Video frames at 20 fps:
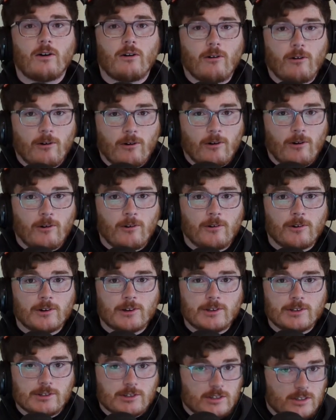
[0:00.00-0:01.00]
all
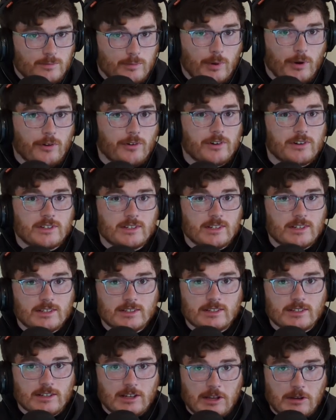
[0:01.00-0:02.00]

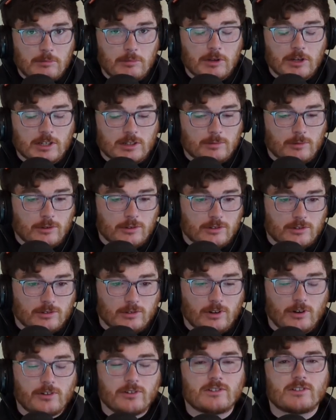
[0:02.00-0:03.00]
conspiracies in mixed
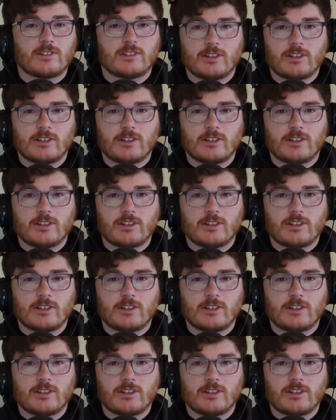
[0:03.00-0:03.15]
martial arts.